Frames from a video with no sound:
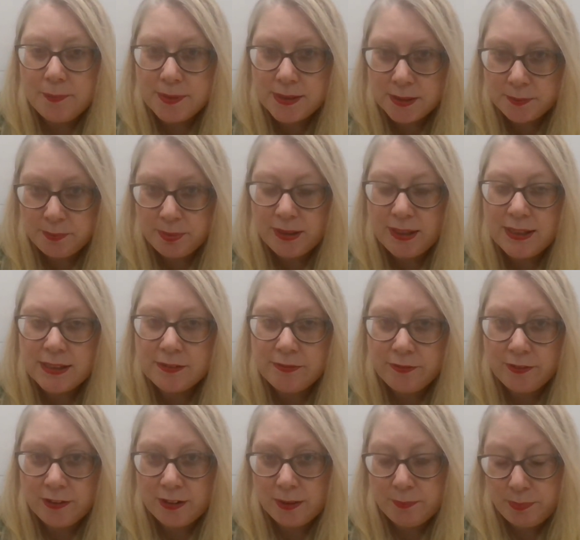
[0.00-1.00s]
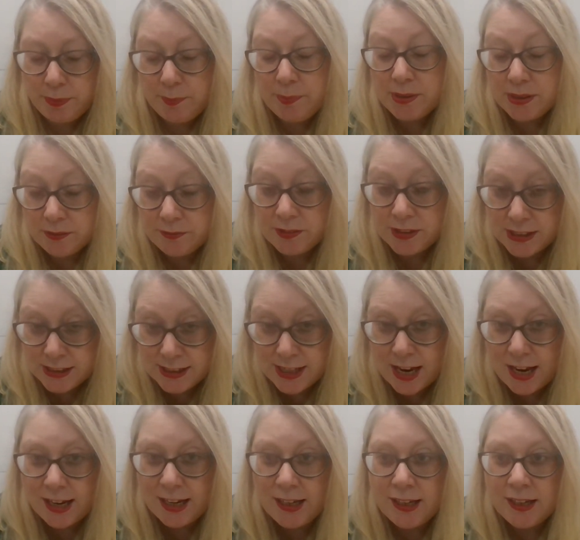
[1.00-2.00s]
So please, for the purpose of
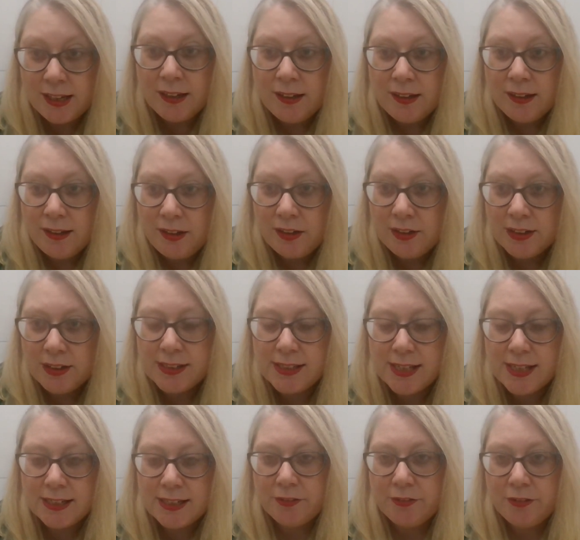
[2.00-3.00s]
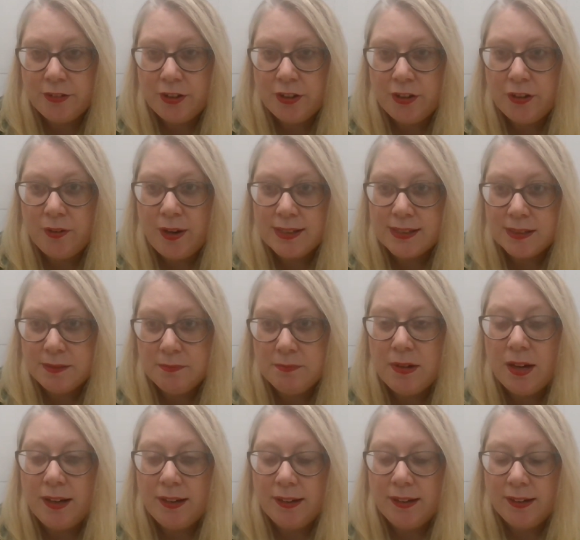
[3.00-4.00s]
today, you can send it through as a
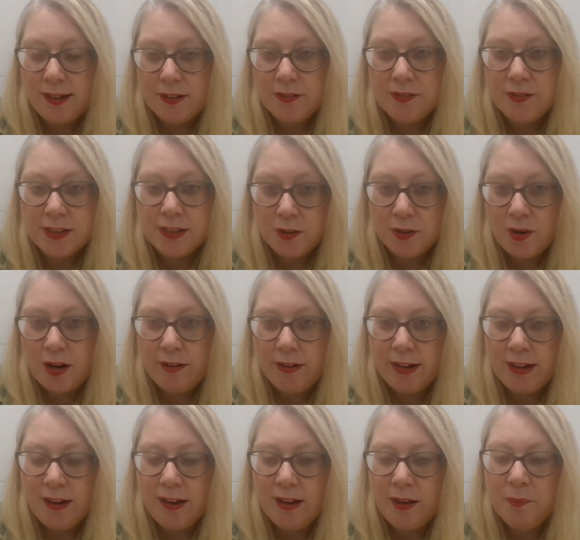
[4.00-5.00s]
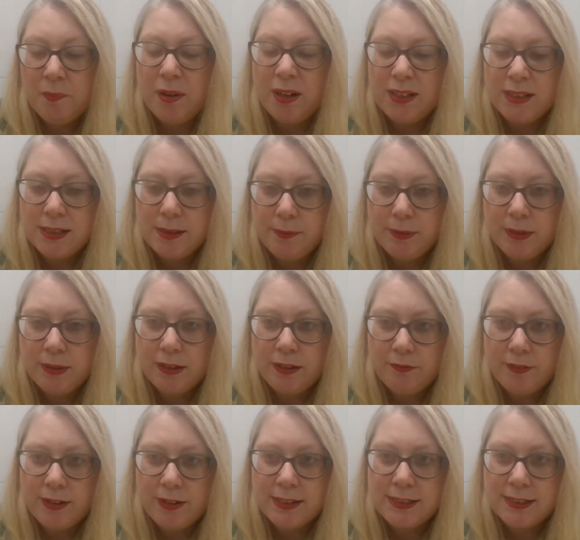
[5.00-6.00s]
My Account inquiry, and my team can
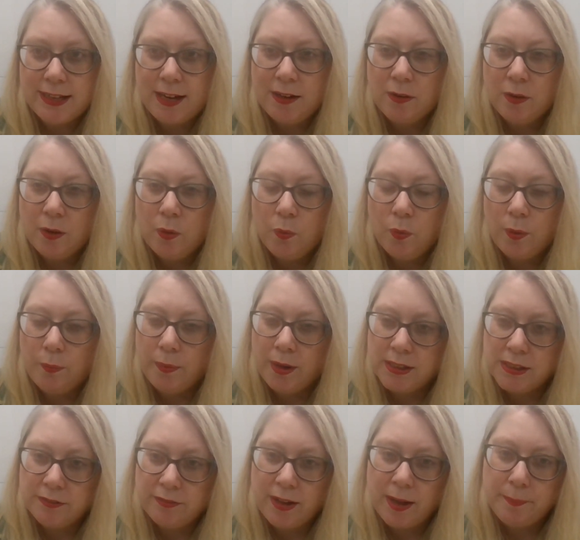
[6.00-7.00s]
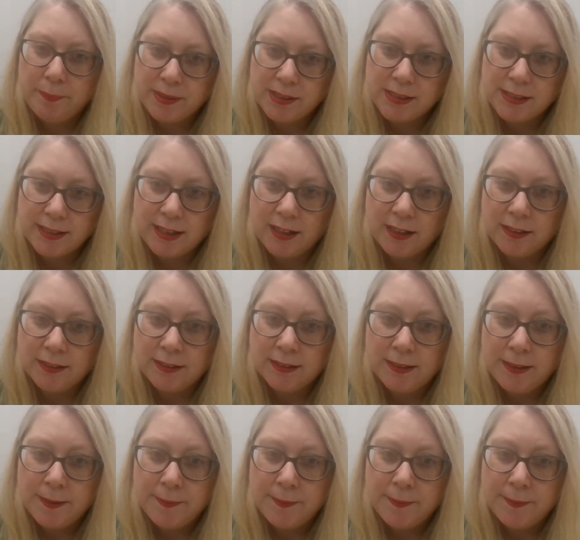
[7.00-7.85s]
investigate what might have happened there.